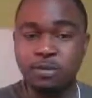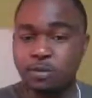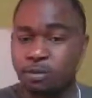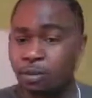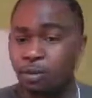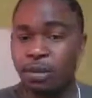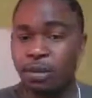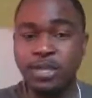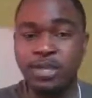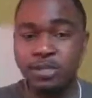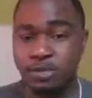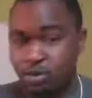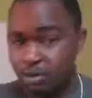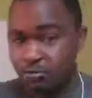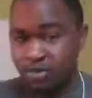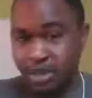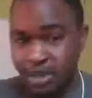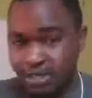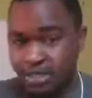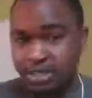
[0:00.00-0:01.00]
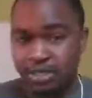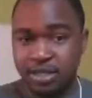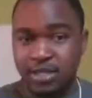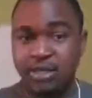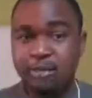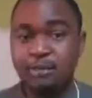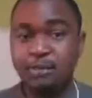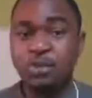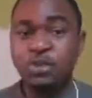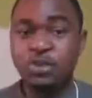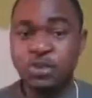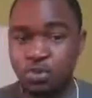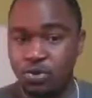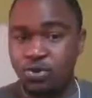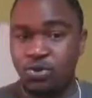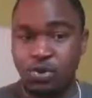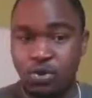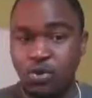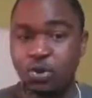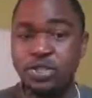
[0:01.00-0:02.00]
point of that, because
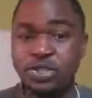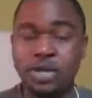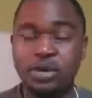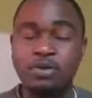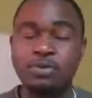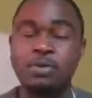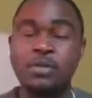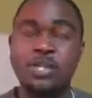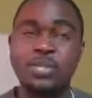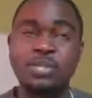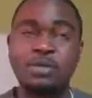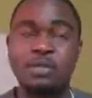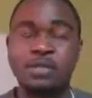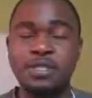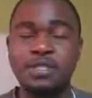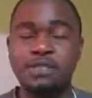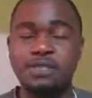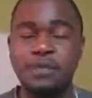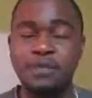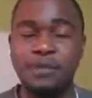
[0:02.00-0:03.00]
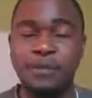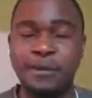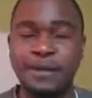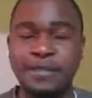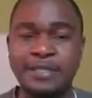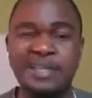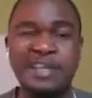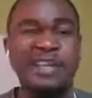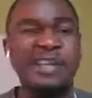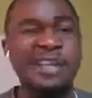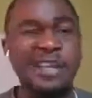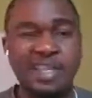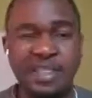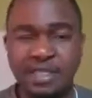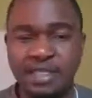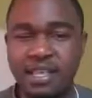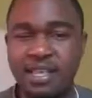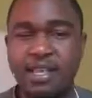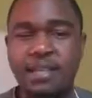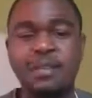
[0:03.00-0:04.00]
you zone down to that specific point.
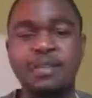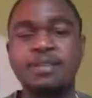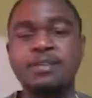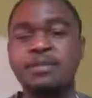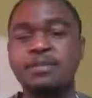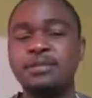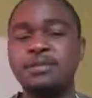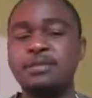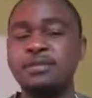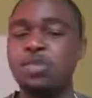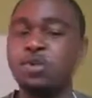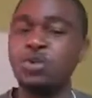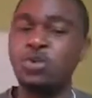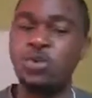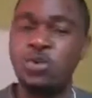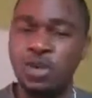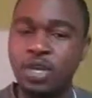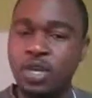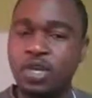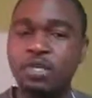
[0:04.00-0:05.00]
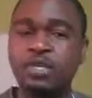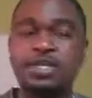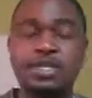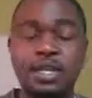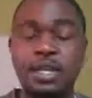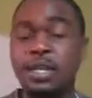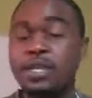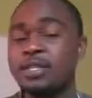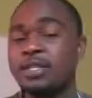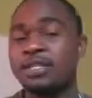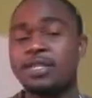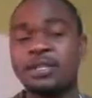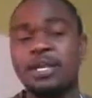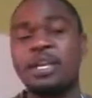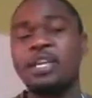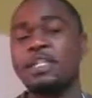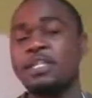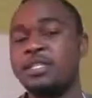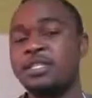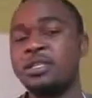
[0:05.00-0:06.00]
Then you can select the
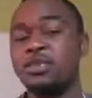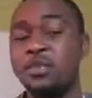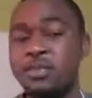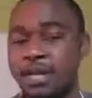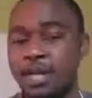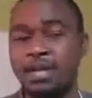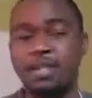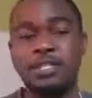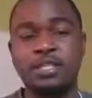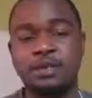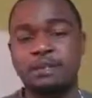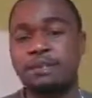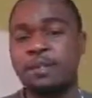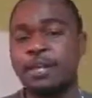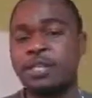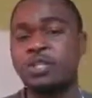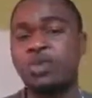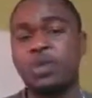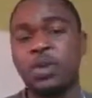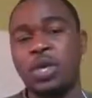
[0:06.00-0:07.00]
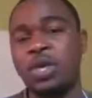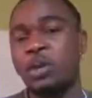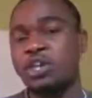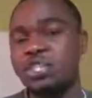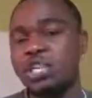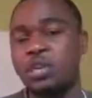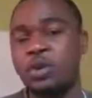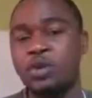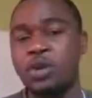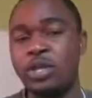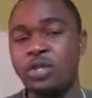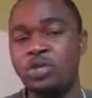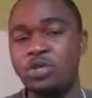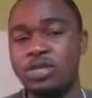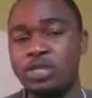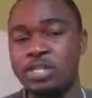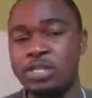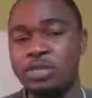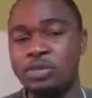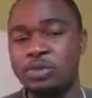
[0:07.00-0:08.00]
site. You site the place where you're actually going to
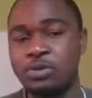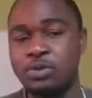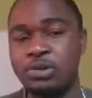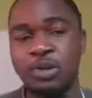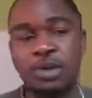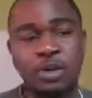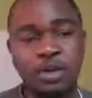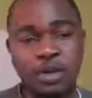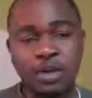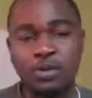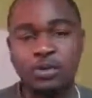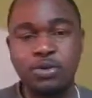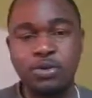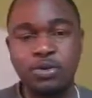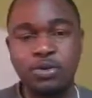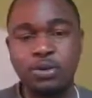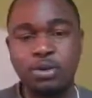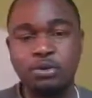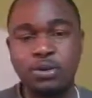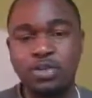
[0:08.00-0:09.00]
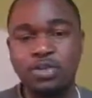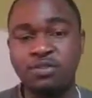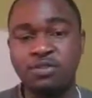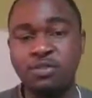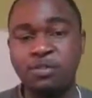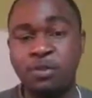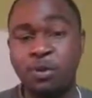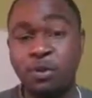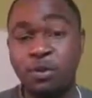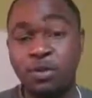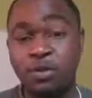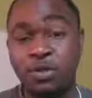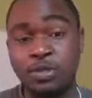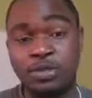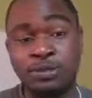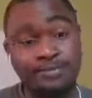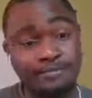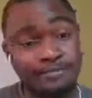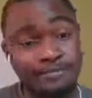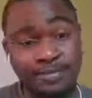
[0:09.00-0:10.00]
drill your specific balls.
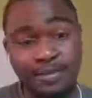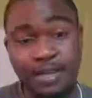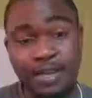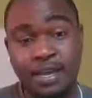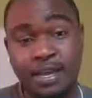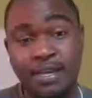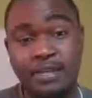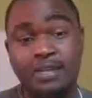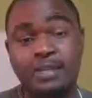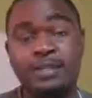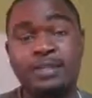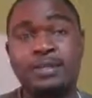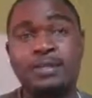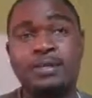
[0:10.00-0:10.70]
And